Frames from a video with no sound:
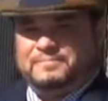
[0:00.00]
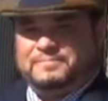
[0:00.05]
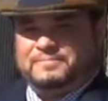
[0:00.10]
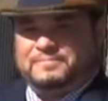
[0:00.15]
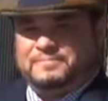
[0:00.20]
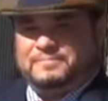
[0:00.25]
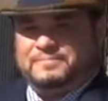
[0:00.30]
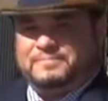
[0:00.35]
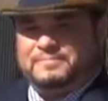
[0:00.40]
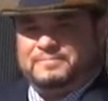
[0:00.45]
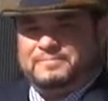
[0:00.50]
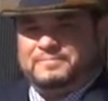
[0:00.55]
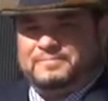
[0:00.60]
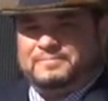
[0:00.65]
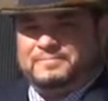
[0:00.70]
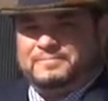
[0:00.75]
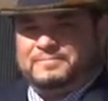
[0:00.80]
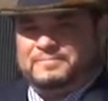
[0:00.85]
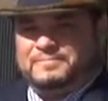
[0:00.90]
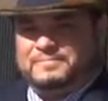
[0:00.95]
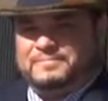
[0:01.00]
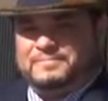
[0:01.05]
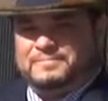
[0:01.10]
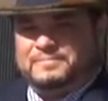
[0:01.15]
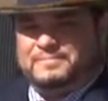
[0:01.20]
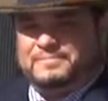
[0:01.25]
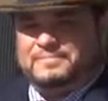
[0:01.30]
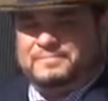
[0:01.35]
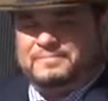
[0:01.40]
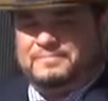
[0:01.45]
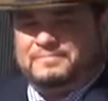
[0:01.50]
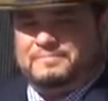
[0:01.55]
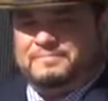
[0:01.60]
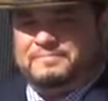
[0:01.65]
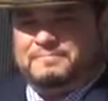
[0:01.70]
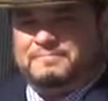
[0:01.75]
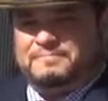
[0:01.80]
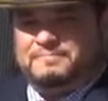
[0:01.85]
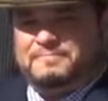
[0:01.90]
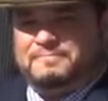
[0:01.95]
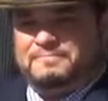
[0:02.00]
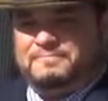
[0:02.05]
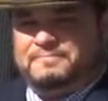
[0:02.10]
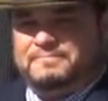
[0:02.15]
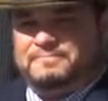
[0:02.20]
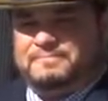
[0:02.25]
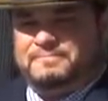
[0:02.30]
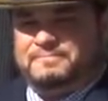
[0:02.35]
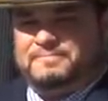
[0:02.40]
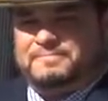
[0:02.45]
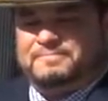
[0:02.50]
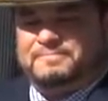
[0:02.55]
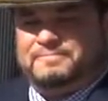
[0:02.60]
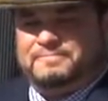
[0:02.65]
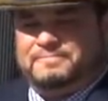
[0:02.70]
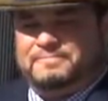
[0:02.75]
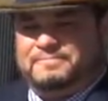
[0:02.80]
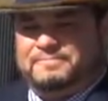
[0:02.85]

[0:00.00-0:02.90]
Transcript: The person shown says nothing.